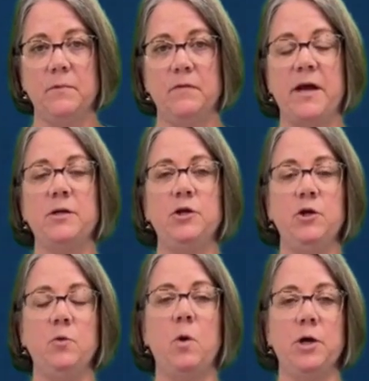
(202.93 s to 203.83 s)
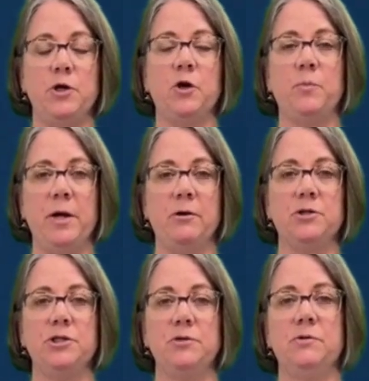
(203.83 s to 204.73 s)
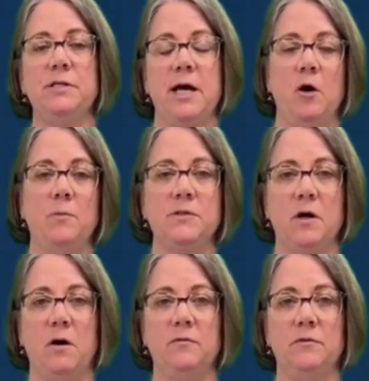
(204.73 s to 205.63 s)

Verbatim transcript: that you want your parachute to help solve.